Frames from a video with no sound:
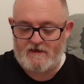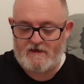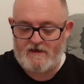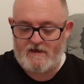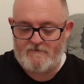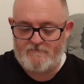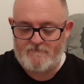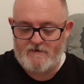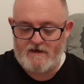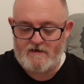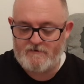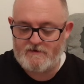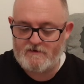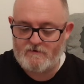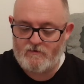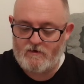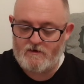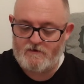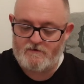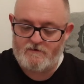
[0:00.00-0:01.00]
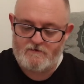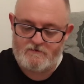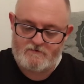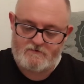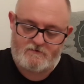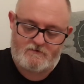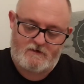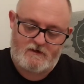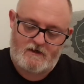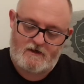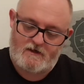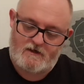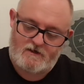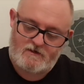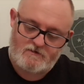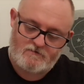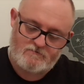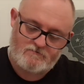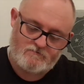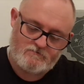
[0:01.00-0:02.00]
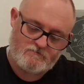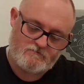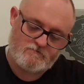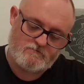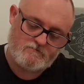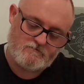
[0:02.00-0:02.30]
it may be the one um,